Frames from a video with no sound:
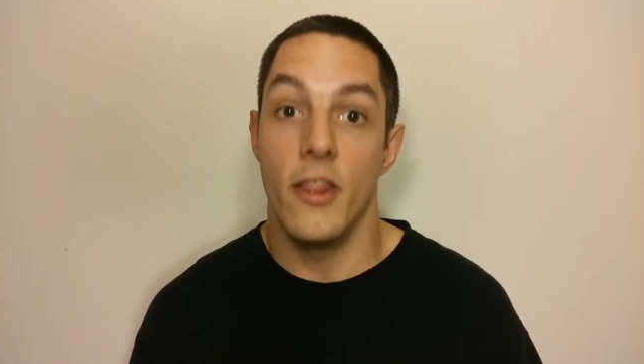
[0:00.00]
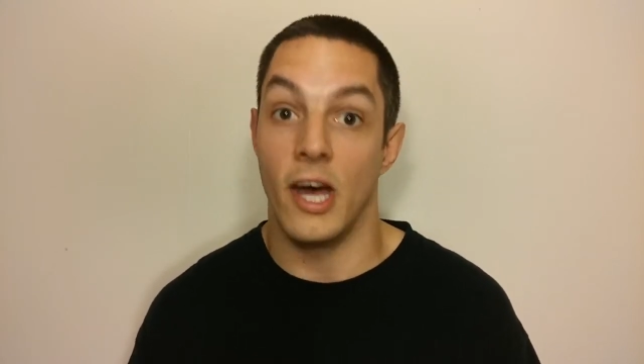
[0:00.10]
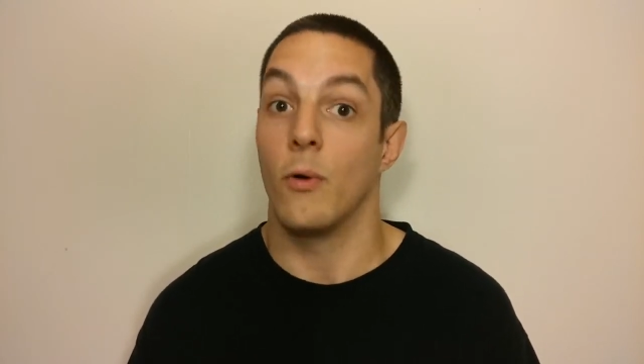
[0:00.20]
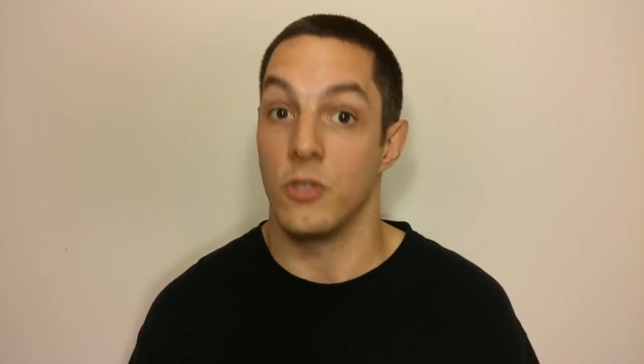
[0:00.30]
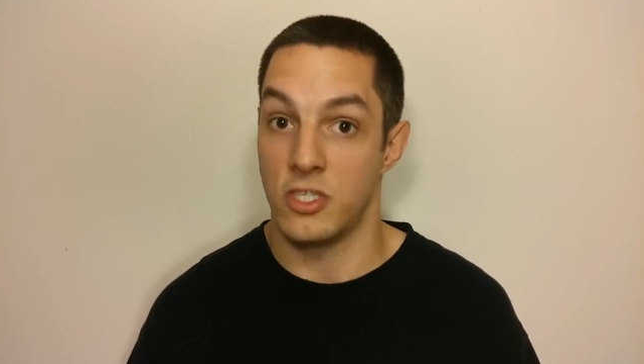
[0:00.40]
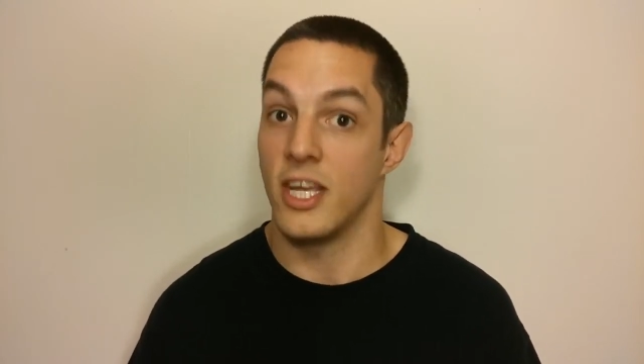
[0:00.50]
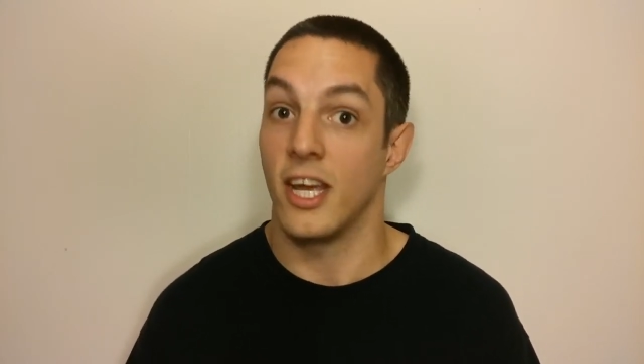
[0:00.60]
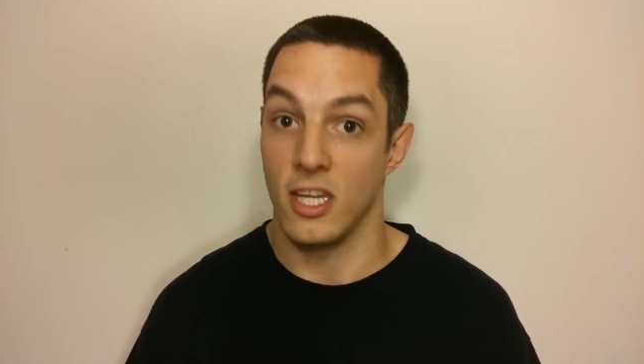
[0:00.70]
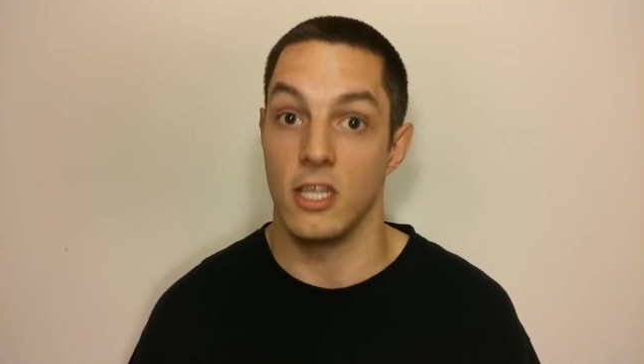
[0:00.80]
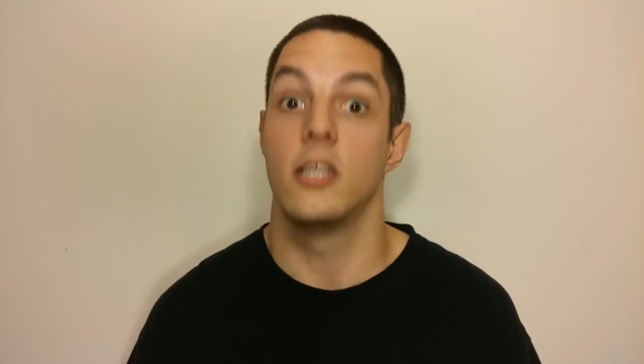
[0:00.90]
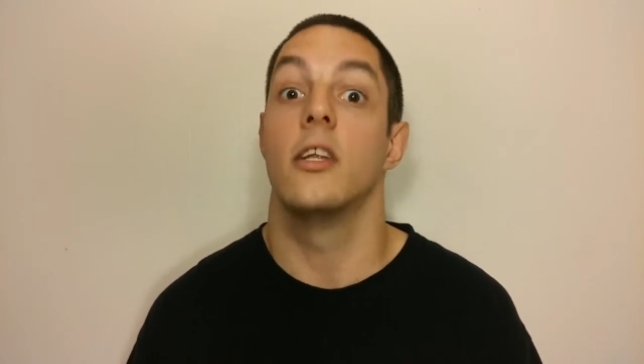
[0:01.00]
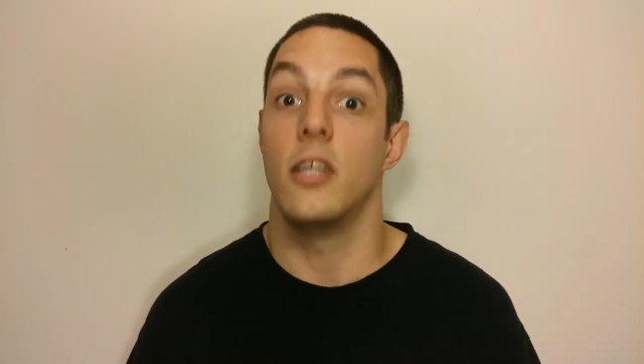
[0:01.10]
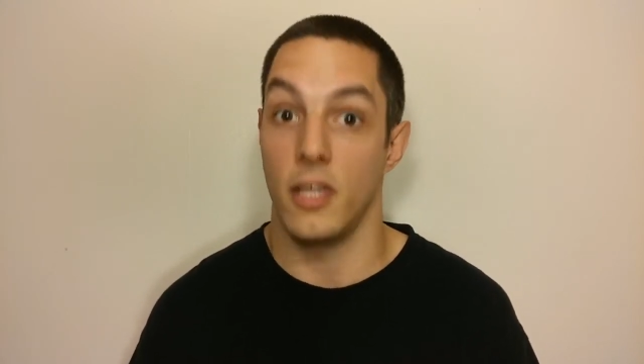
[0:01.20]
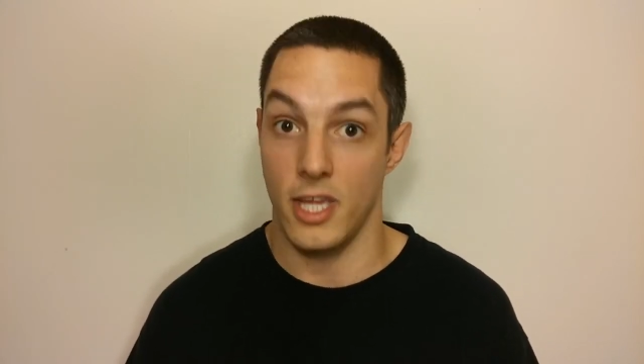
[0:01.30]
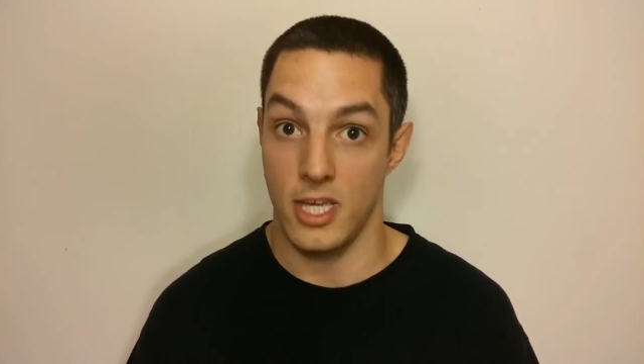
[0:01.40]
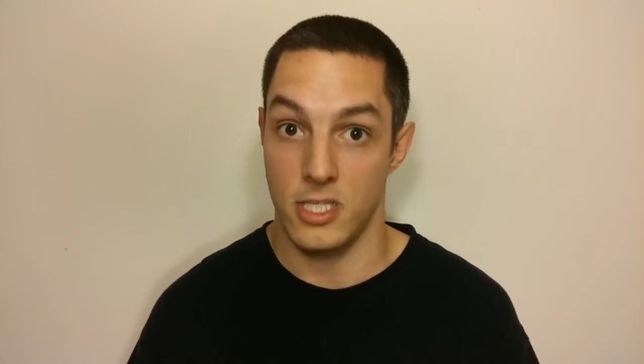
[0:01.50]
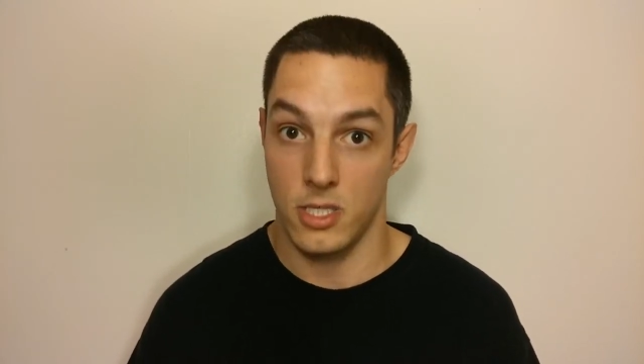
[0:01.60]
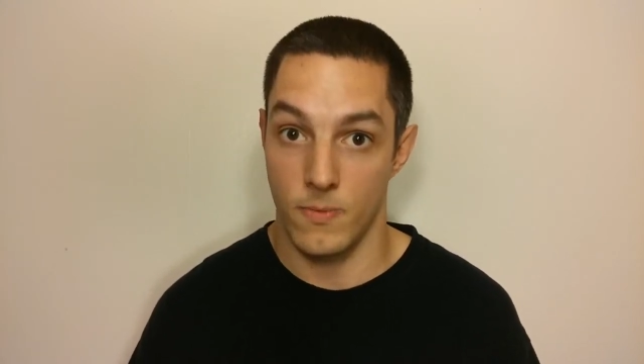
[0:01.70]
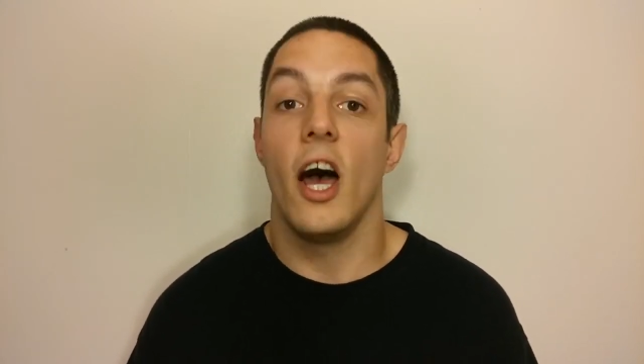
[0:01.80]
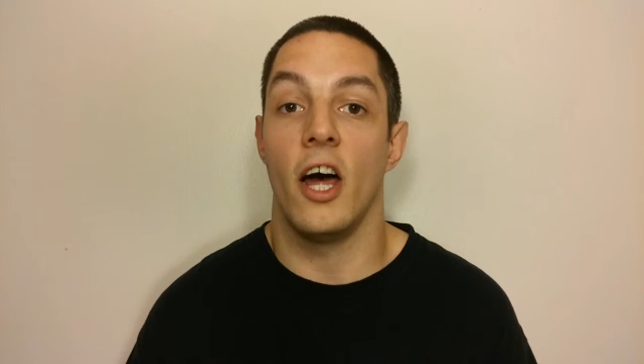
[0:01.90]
That was second to this.